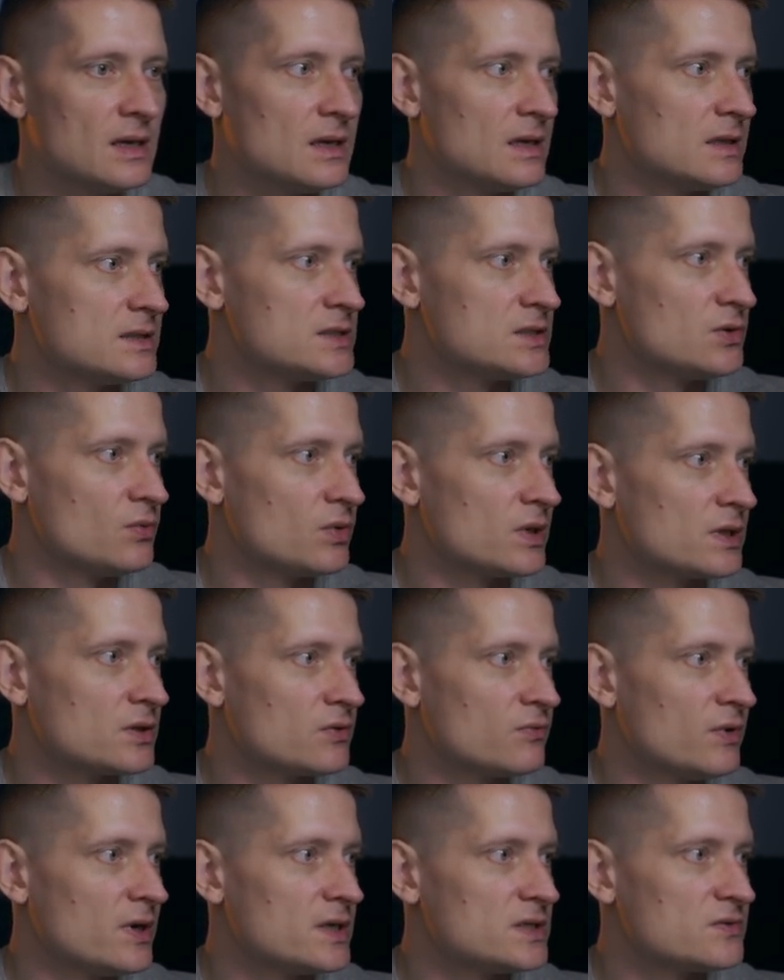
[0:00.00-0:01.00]
and let's see what
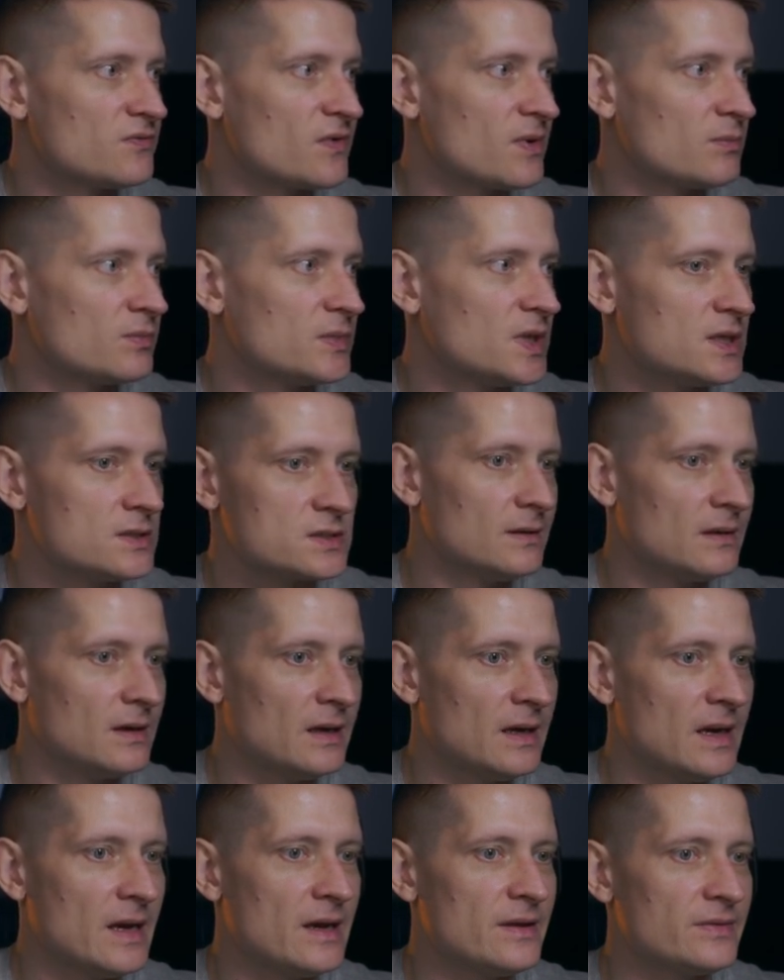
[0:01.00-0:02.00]
it creates from this.
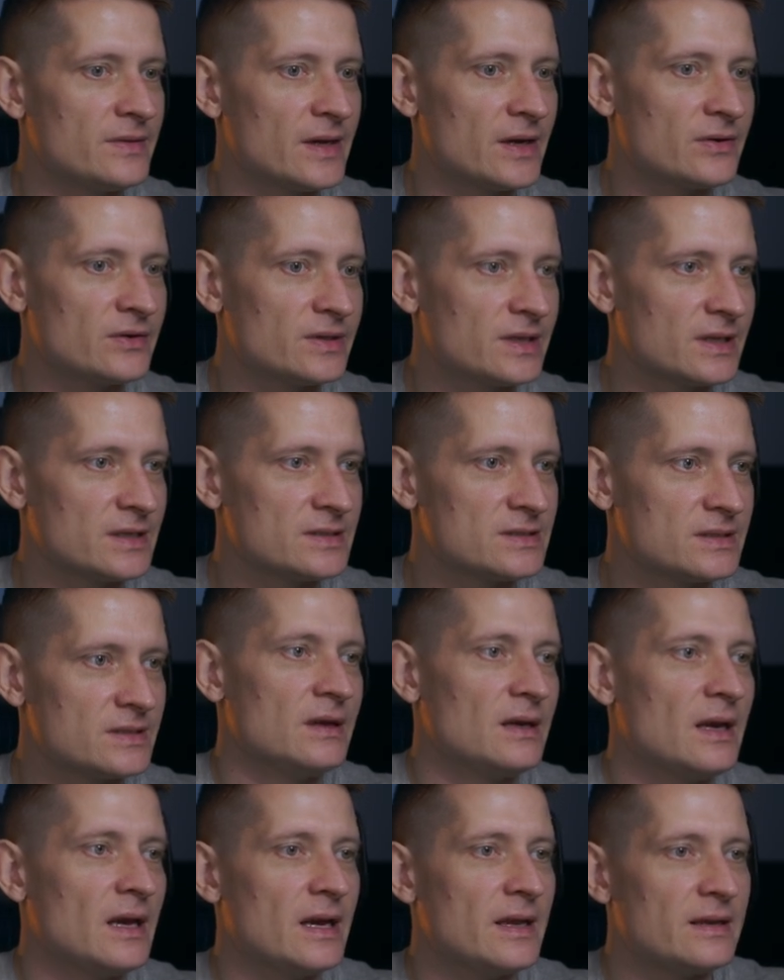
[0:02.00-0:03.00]
And there it is.
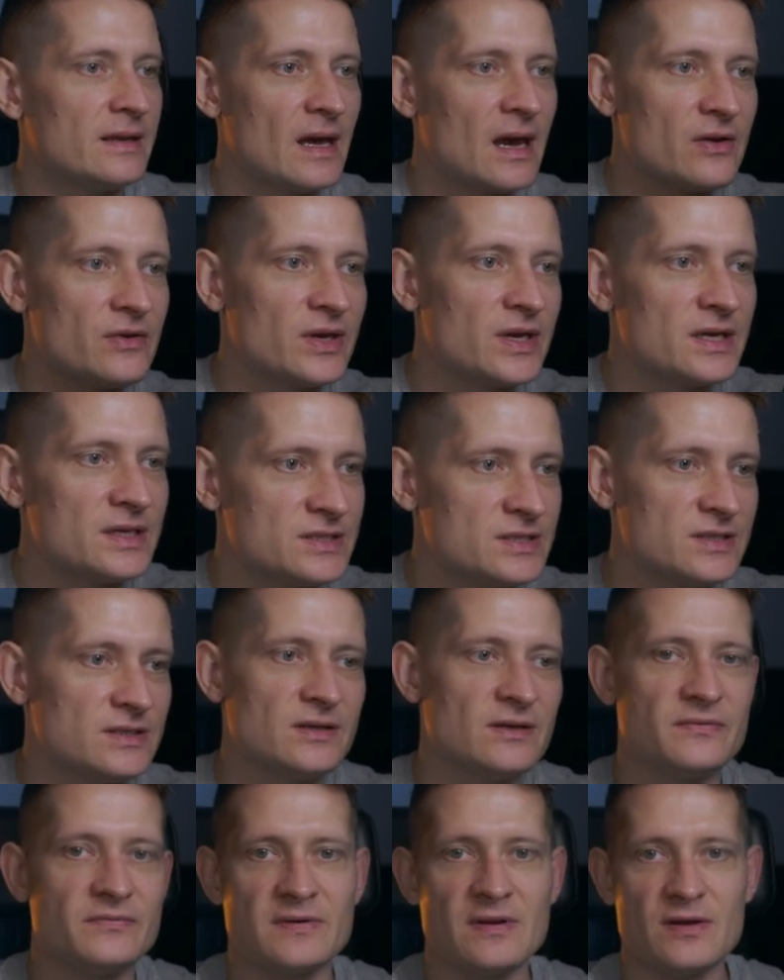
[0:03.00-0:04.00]
And now you can
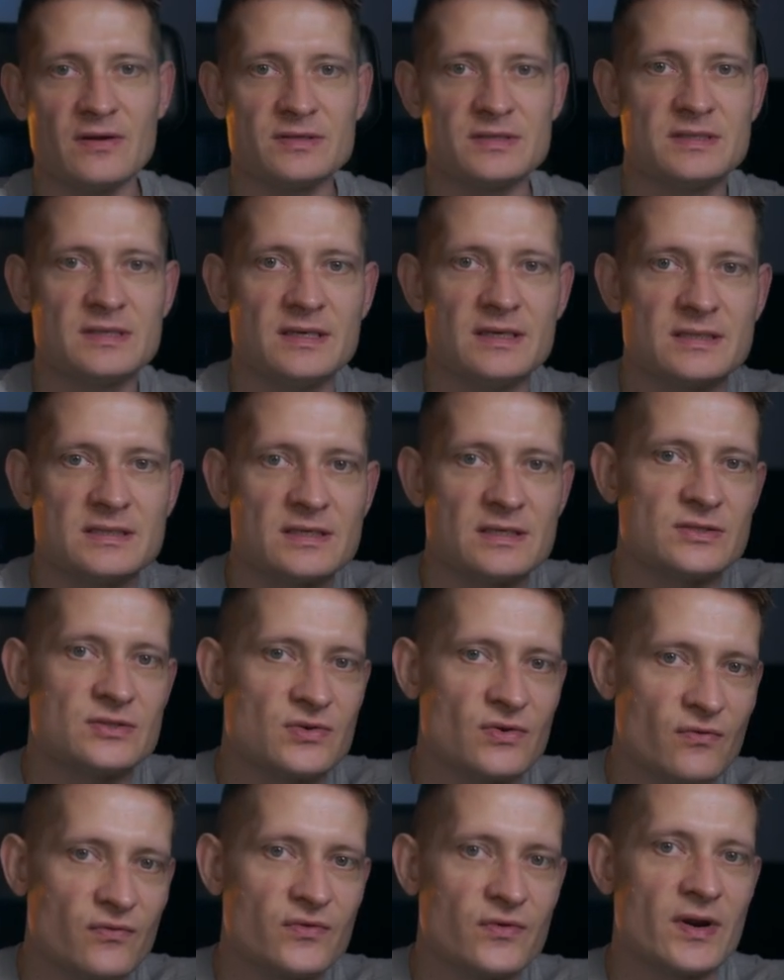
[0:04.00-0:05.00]
see the flaws this
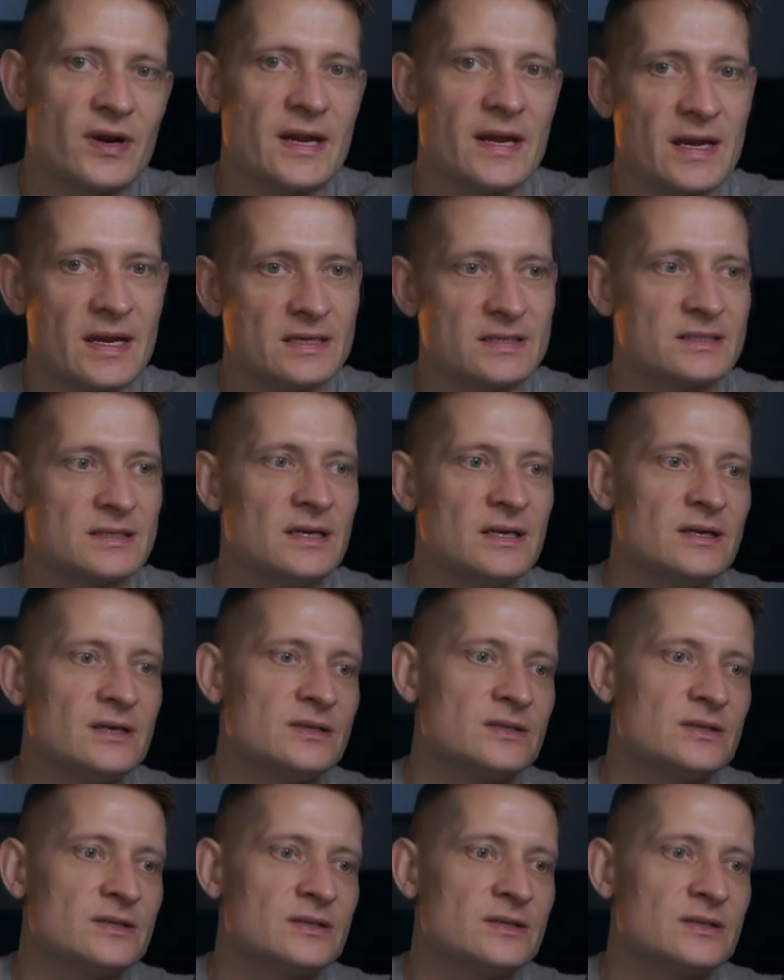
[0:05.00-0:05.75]
software has.